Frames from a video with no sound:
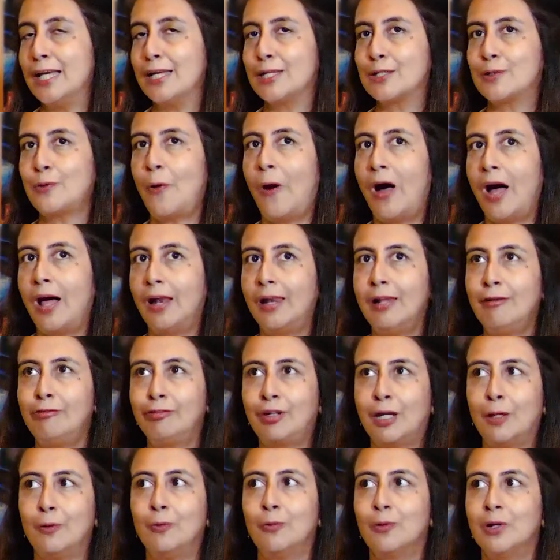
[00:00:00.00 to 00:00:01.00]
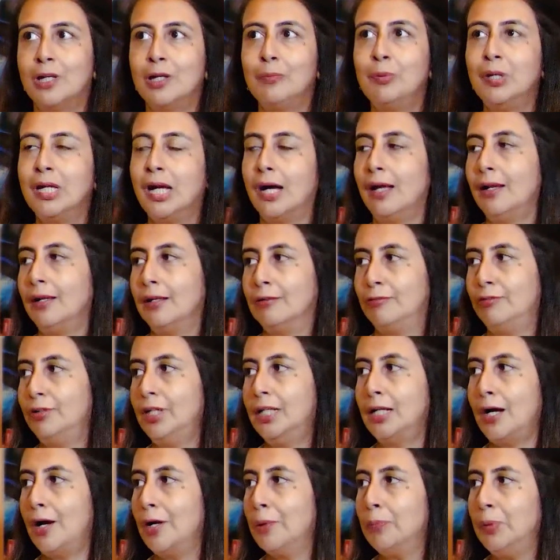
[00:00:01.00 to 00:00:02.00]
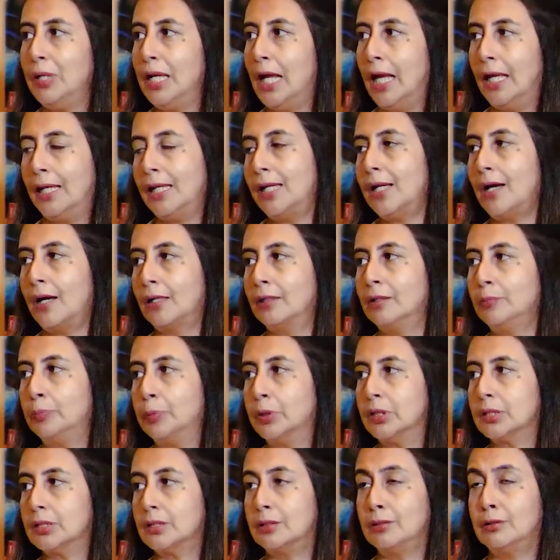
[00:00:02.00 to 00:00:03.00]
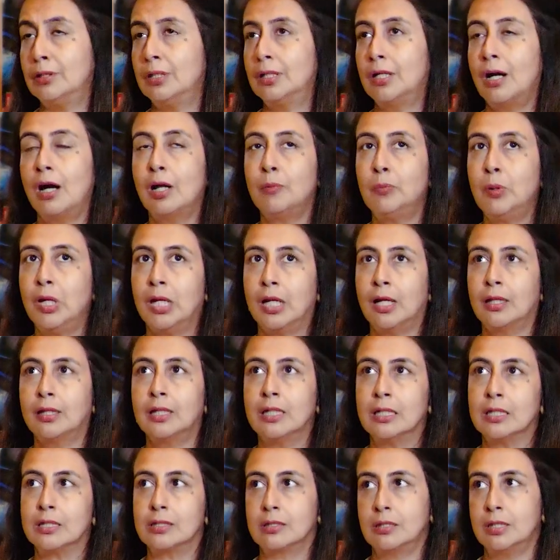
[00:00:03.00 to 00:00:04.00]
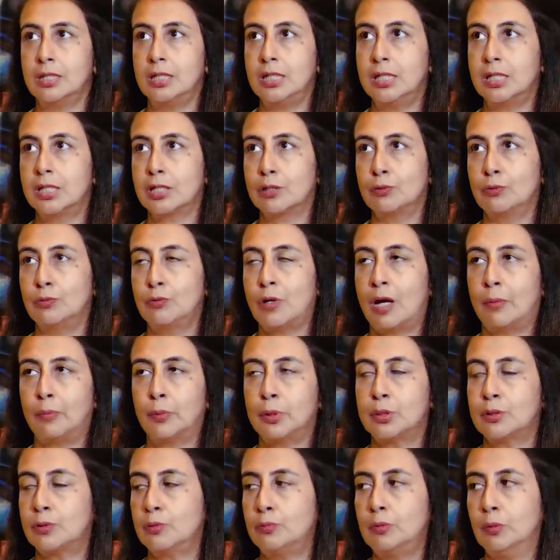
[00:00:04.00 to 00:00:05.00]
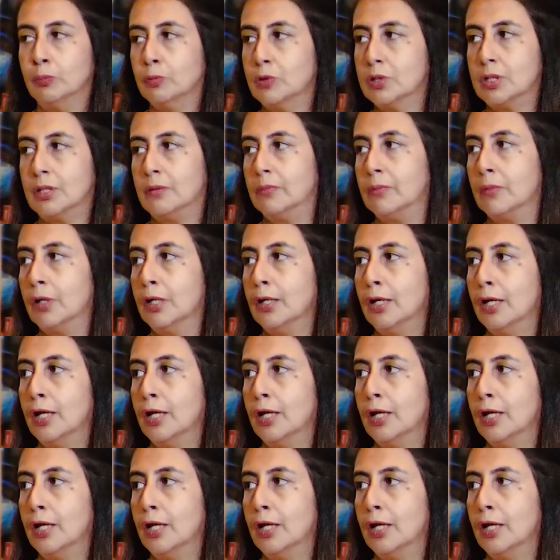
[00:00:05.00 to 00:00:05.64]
So Aliph can only be Aliph. He can't be any other person. He can't be another history teacher who happens to be Muslim.